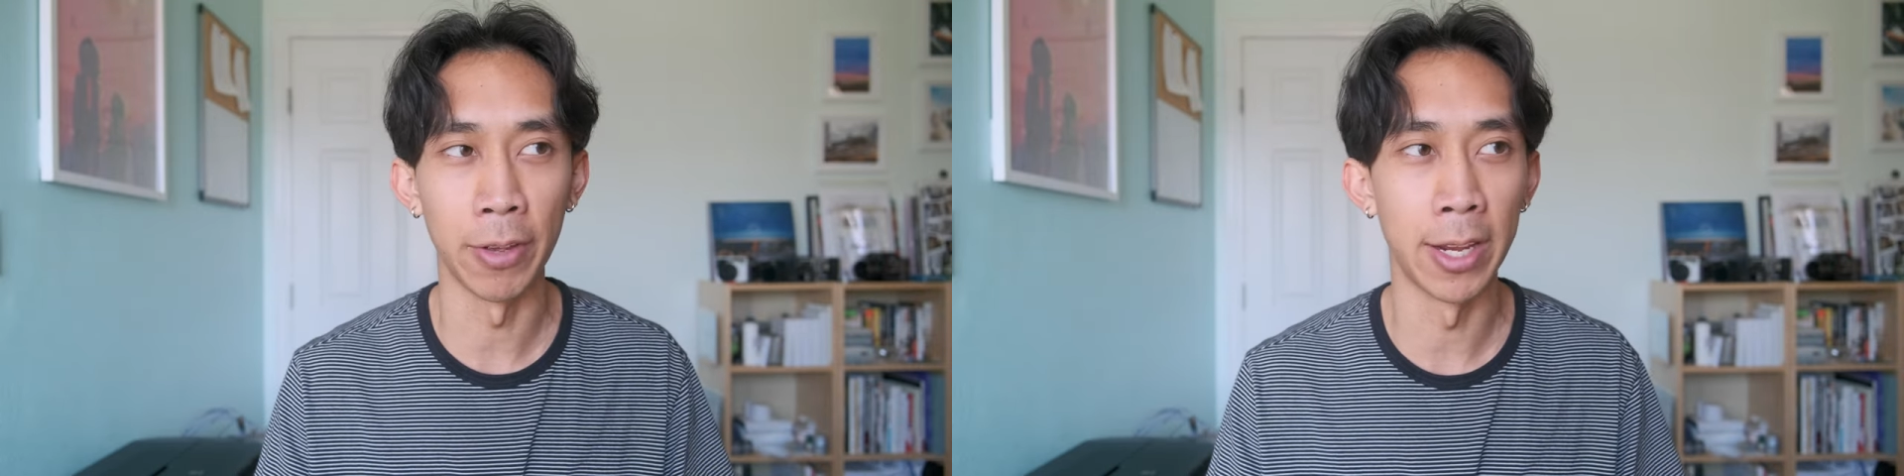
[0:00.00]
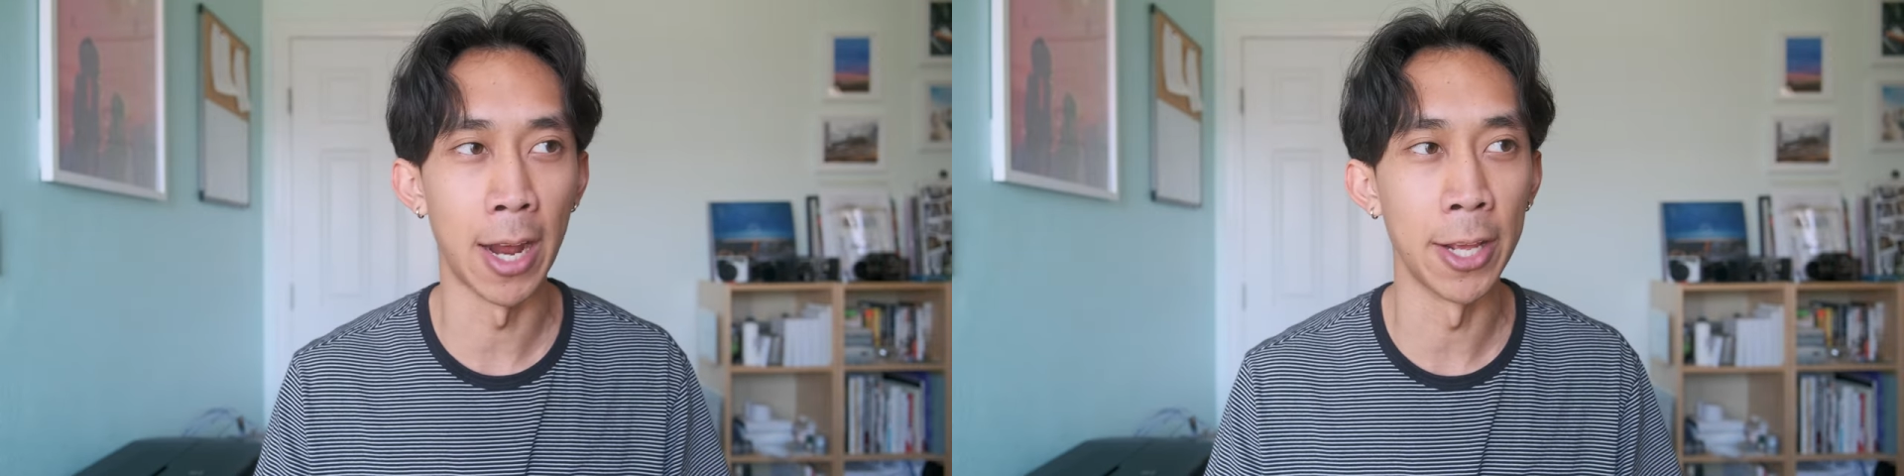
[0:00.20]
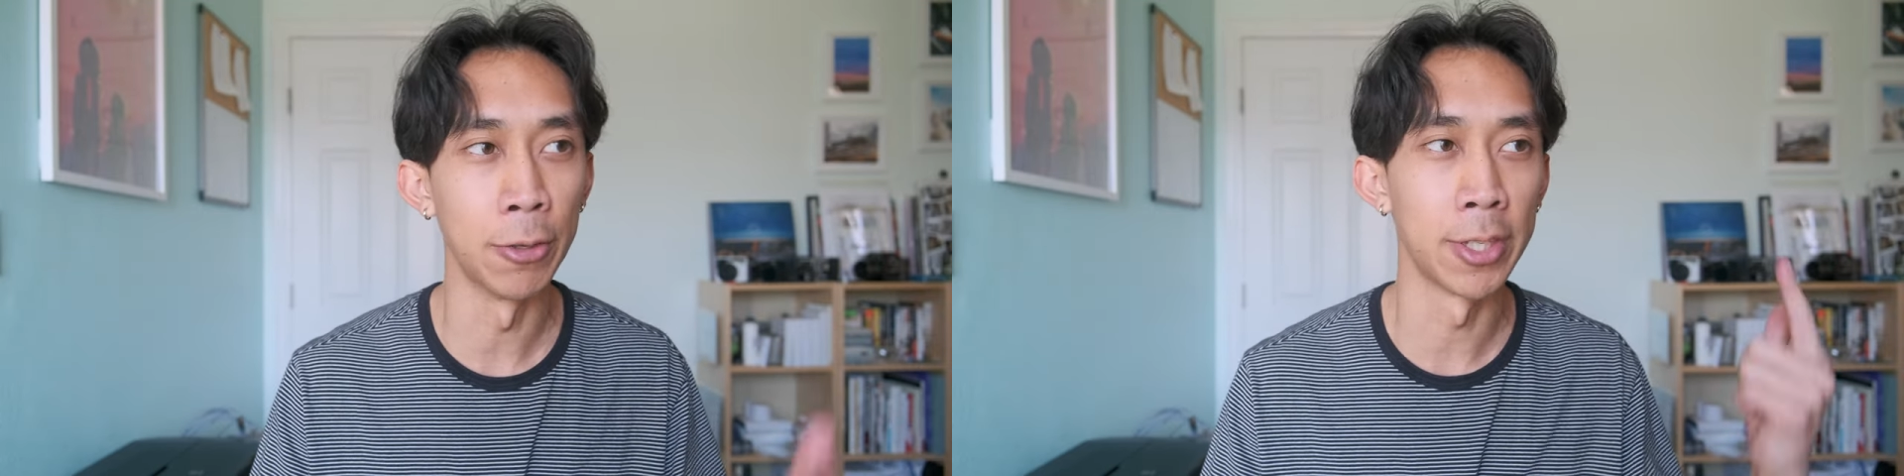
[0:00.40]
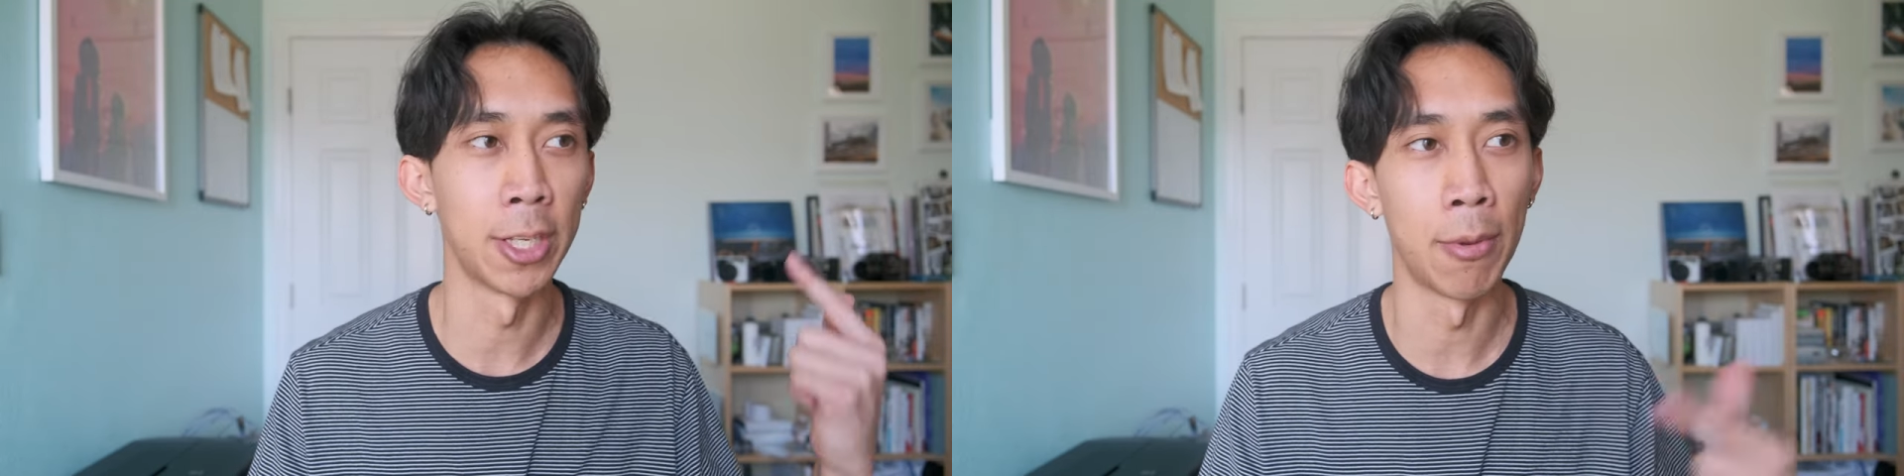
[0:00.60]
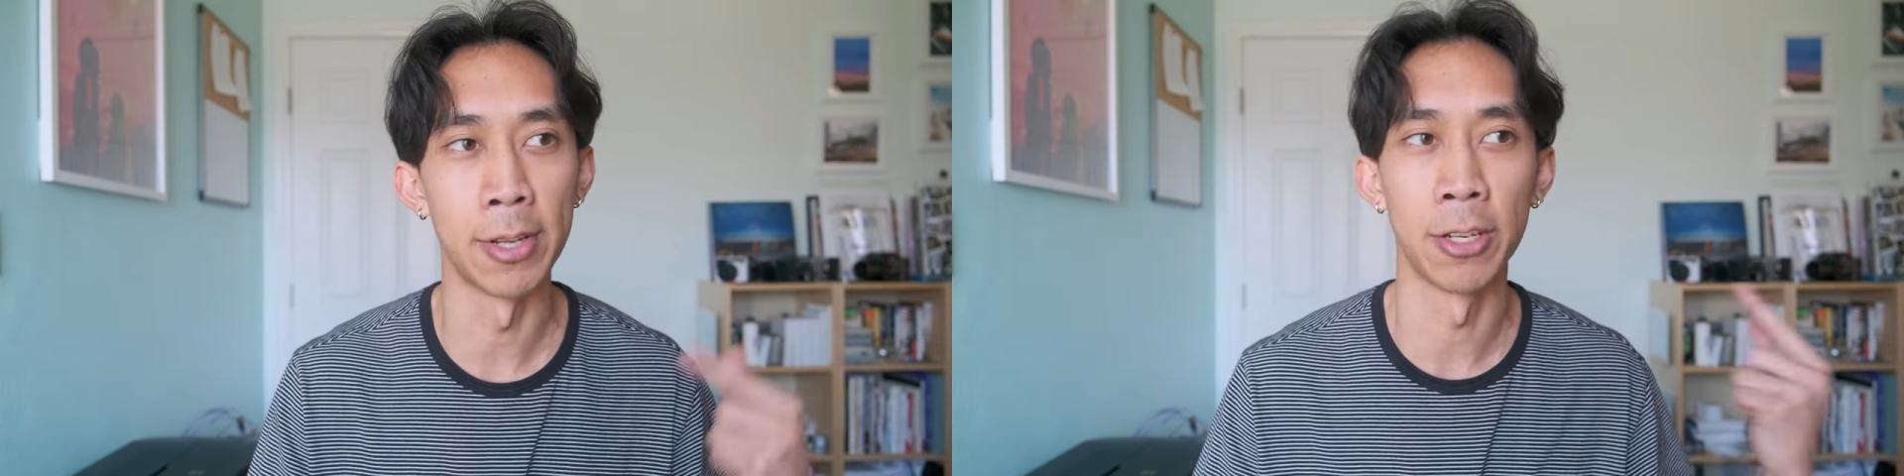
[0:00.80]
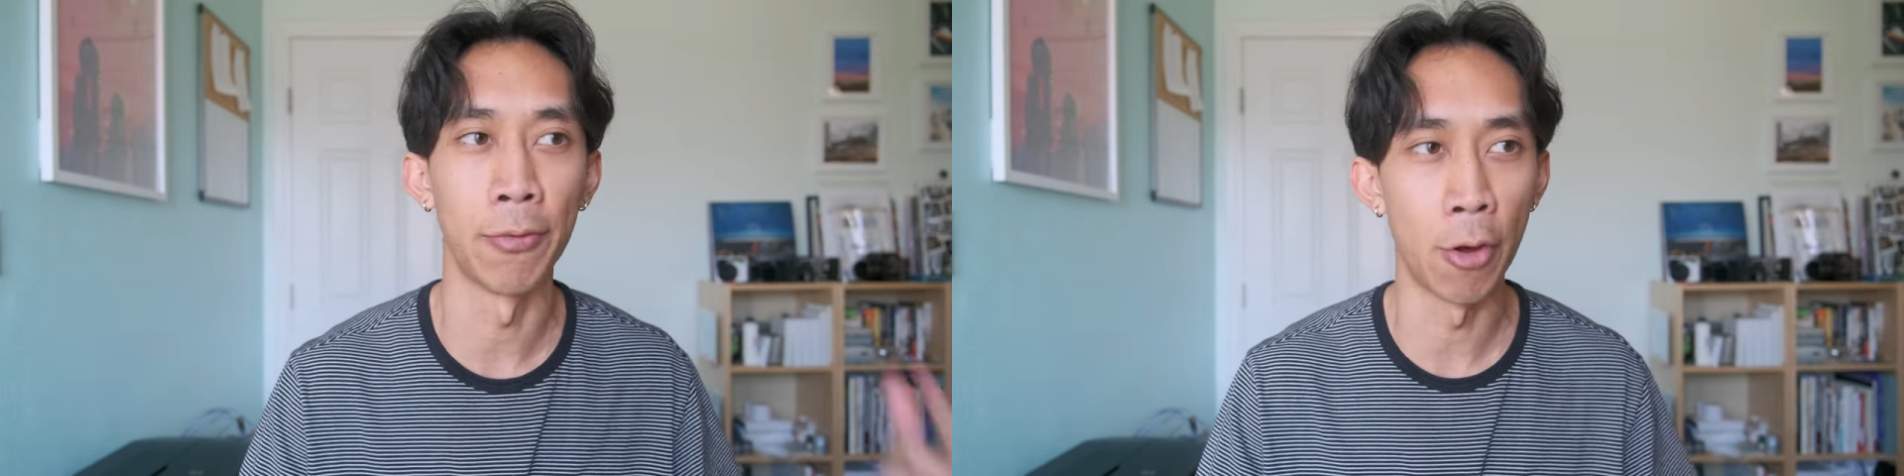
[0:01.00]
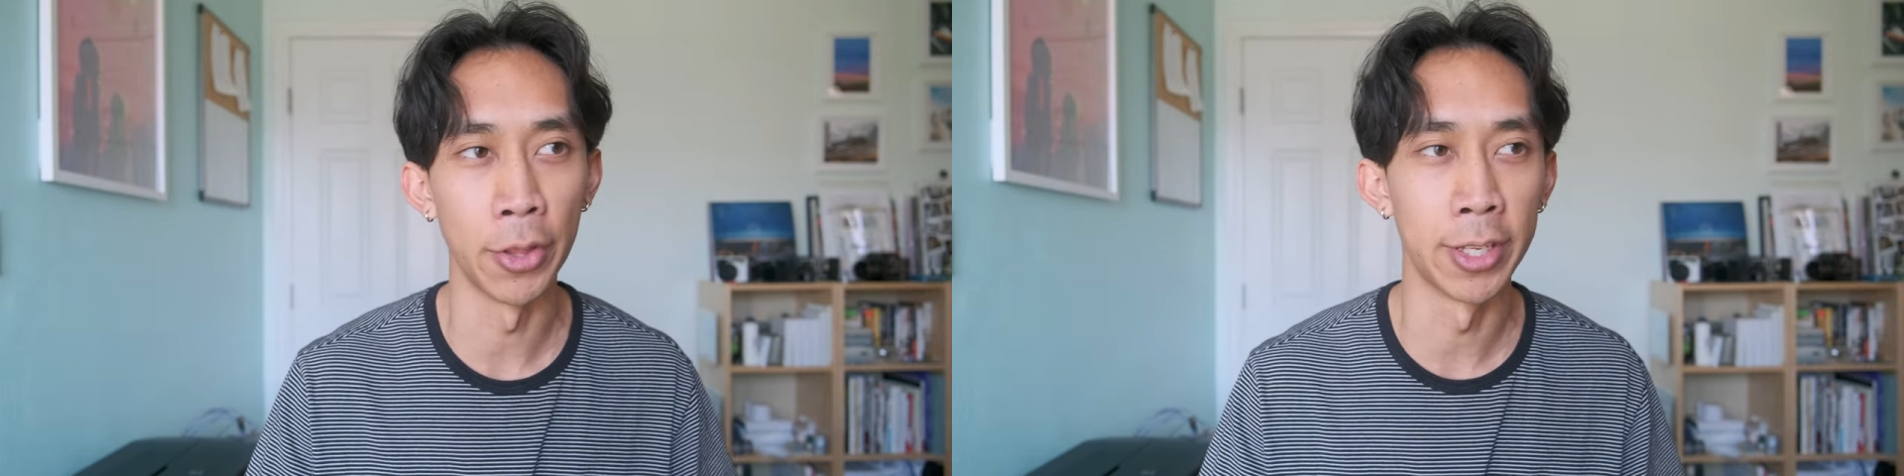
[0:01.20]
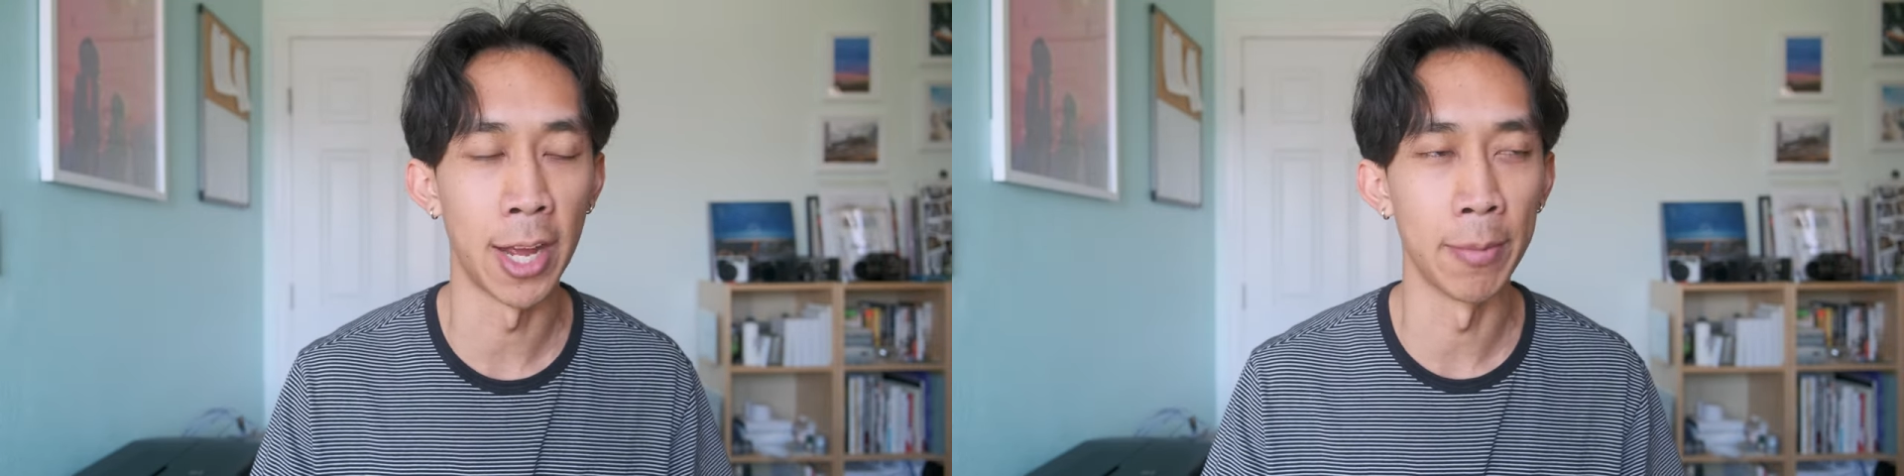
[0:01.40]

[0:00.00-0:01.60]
and I used to tell myself all the time,